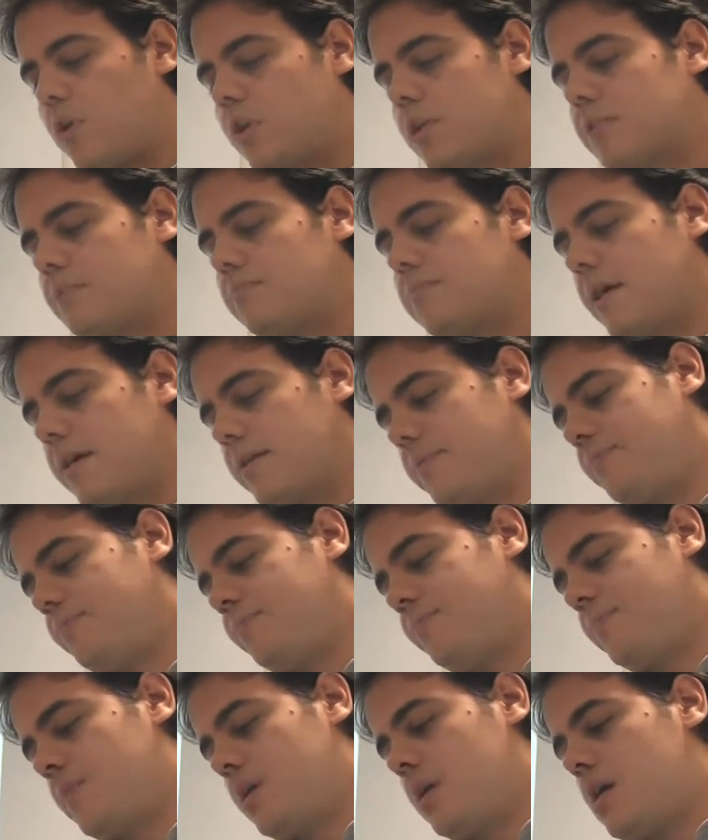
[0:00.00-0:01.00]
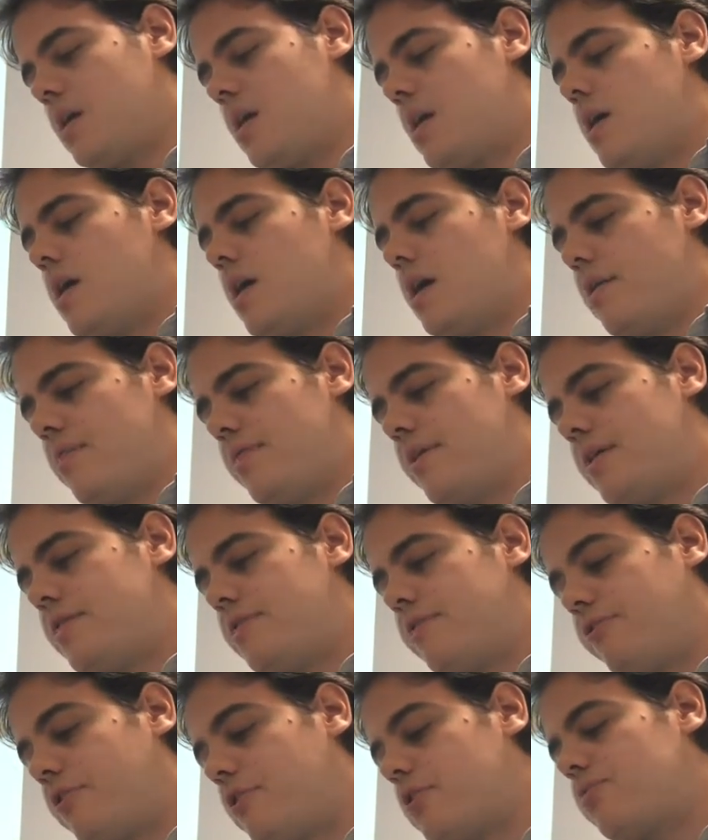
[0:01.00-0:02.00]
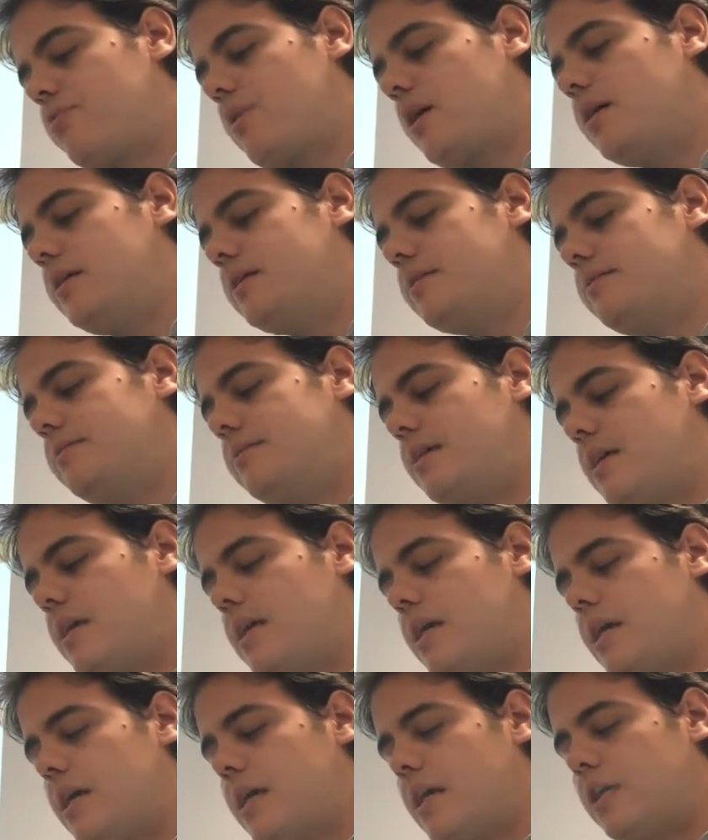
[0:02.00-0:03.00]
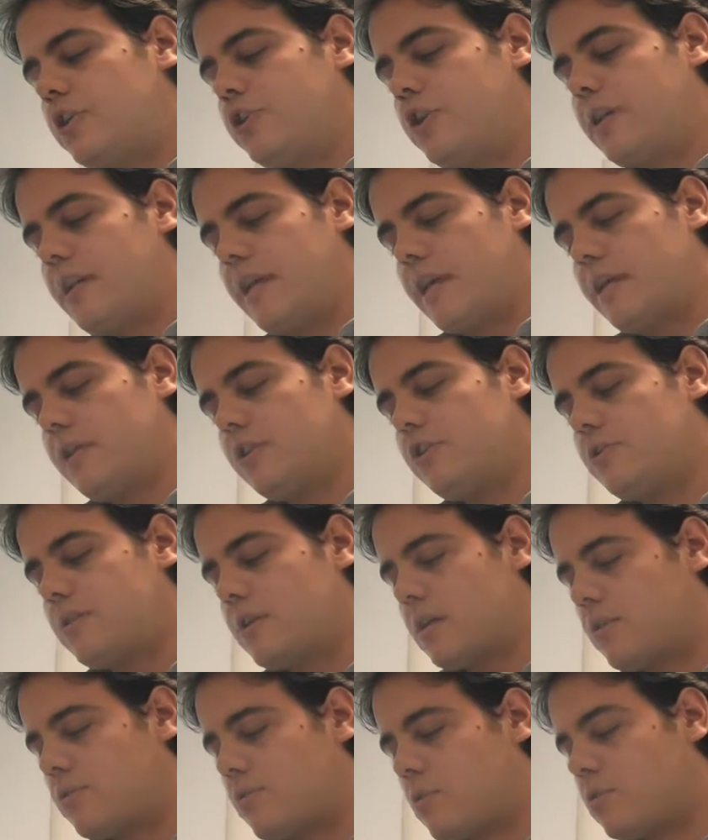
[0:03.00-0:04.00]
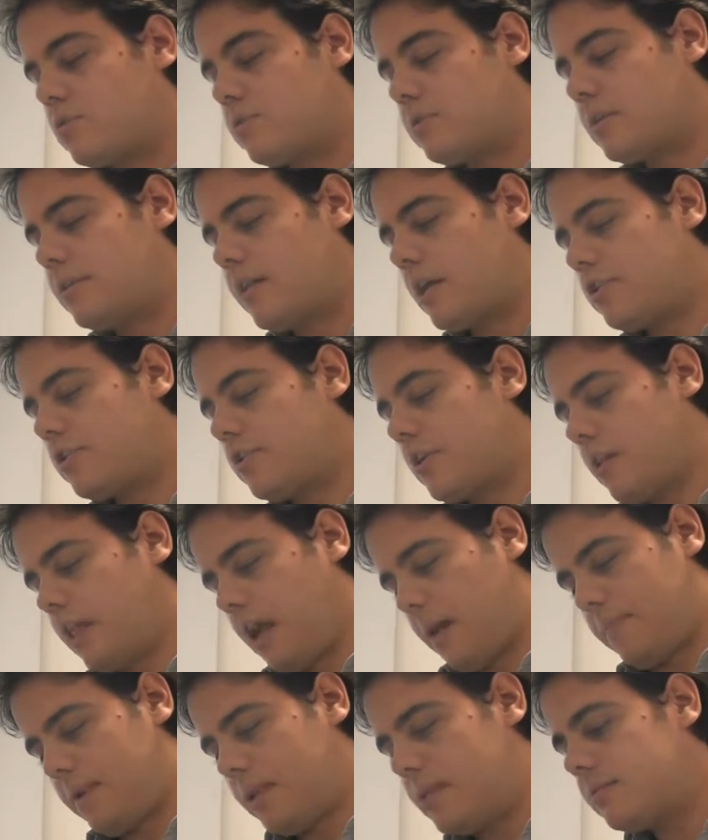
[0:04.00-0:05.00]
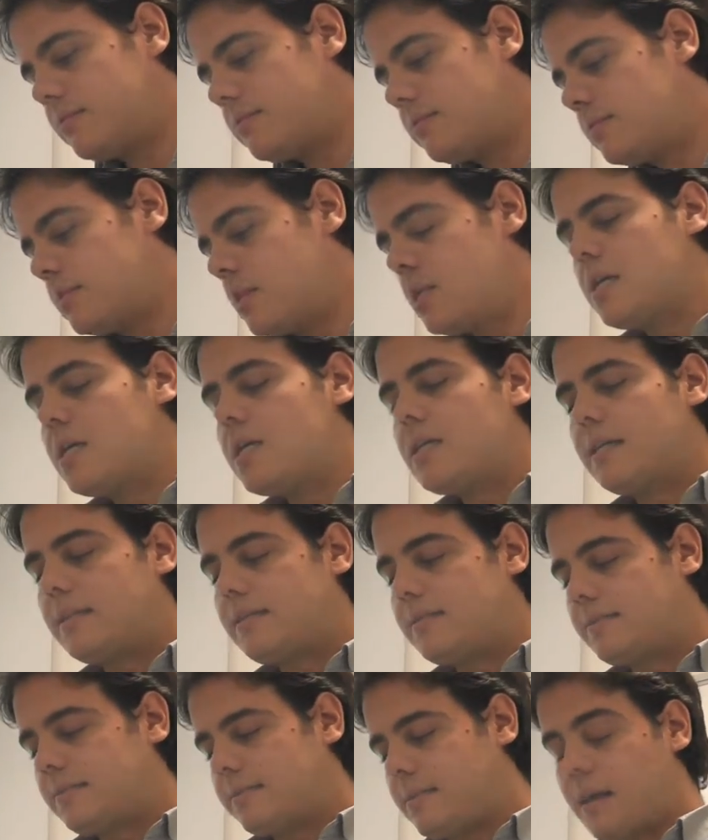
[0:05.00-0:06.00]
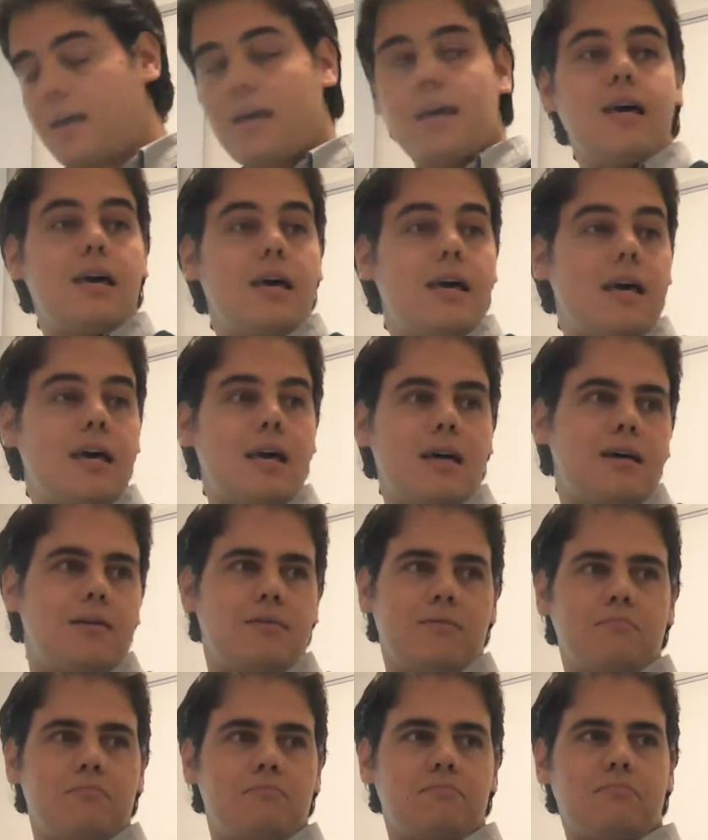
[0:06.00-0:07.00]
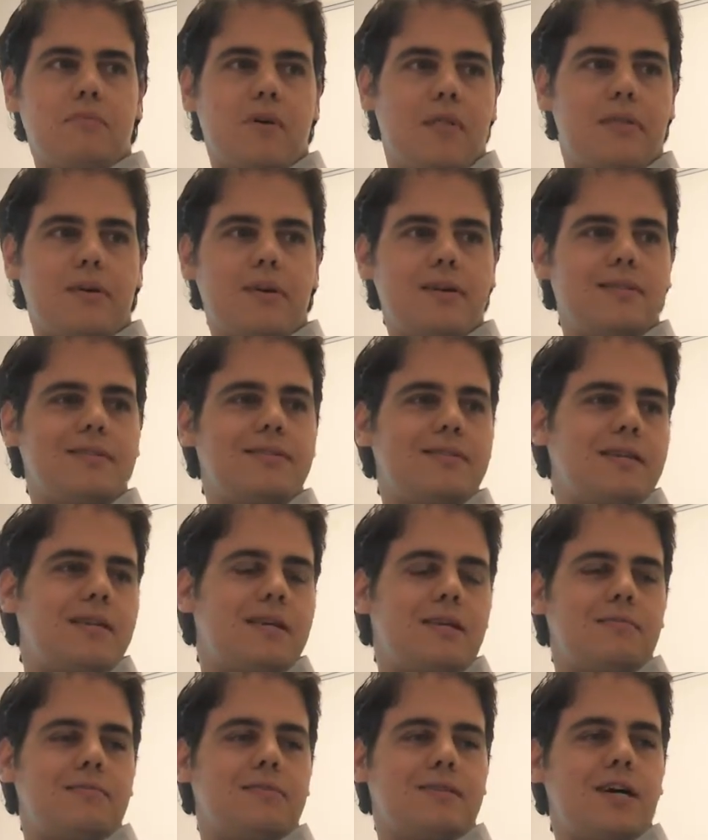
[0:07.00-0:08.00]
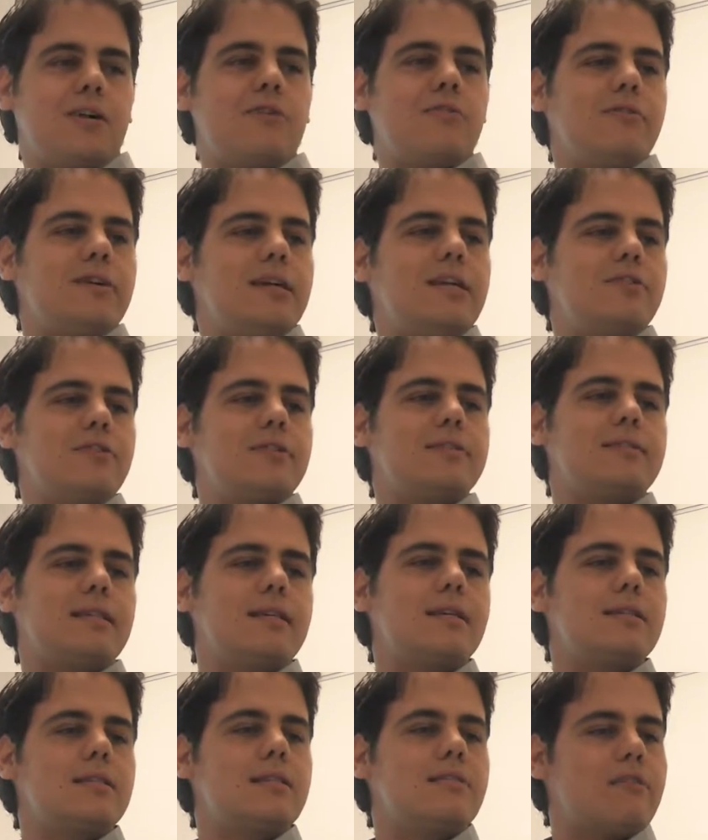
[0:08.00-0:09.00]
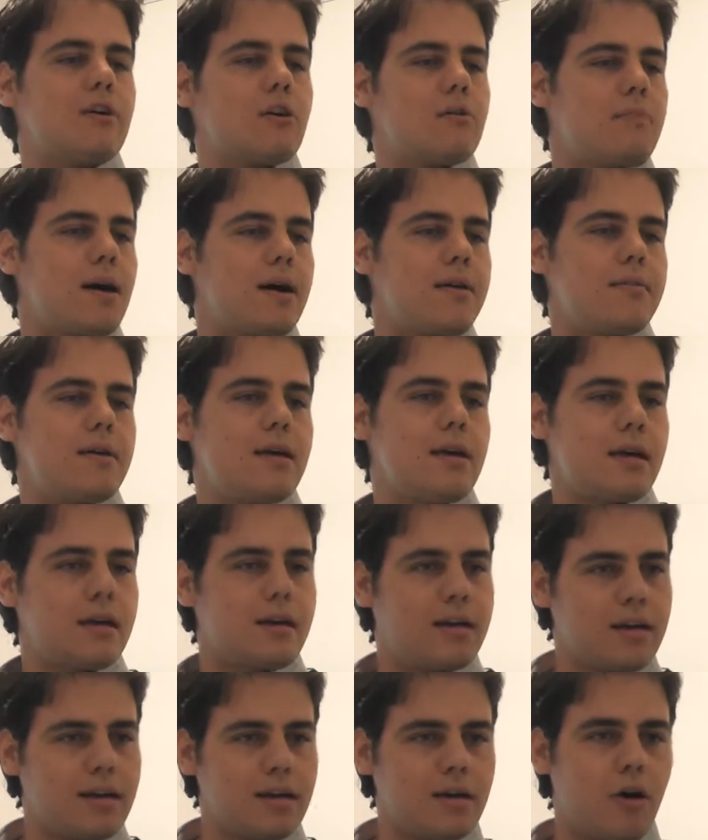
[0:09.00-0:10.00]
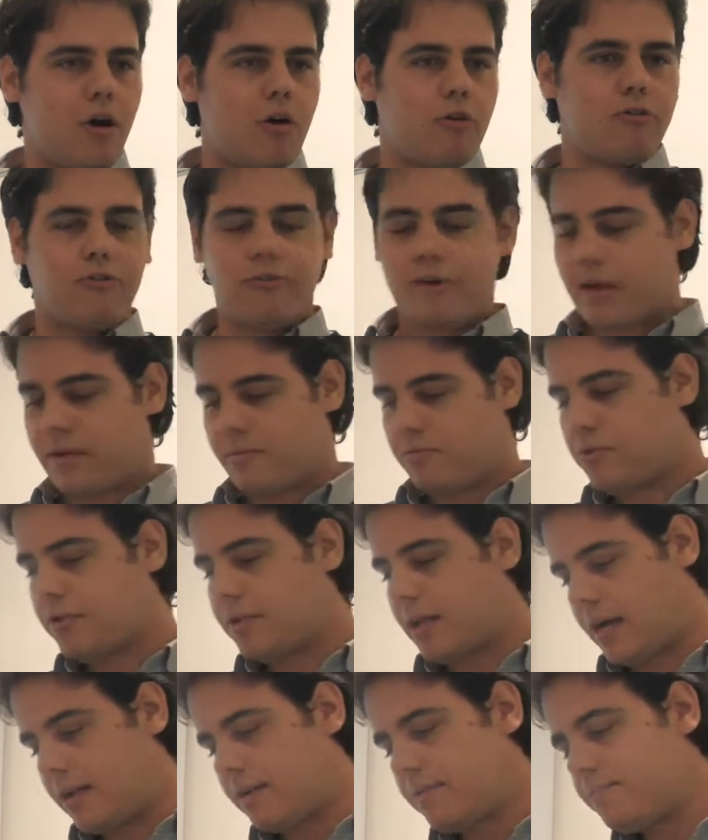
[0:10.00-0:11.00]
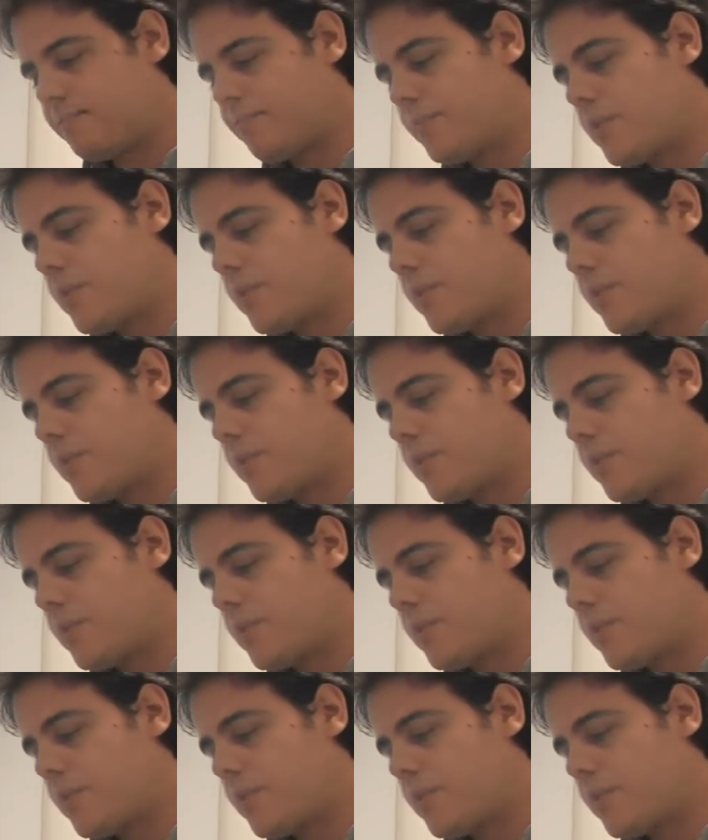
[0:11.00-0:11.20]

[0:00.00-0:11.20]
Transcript: supply. And then the fourth one is the GNH, the gross national happiness. It's I think it's kind of interesting. It's developed by the king of Bhutan.